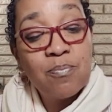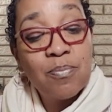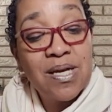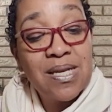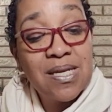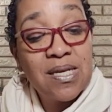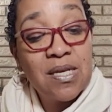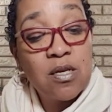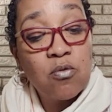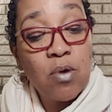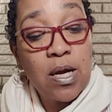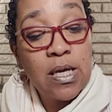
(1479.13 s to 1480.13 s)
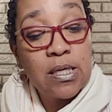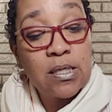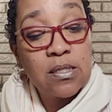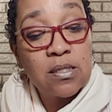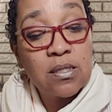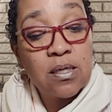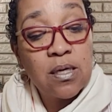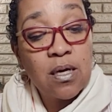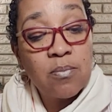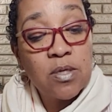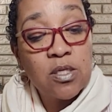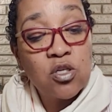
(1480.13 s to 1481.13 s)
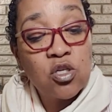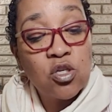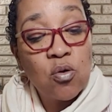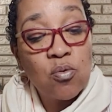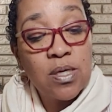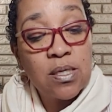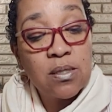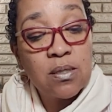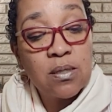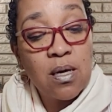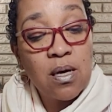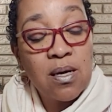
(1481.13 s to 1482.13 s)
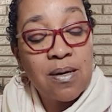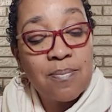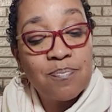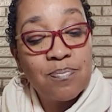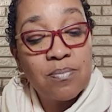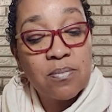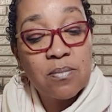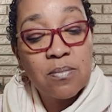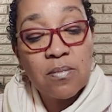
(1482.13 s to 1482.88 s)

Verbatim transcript: But at any rate, it's um, it's showing um,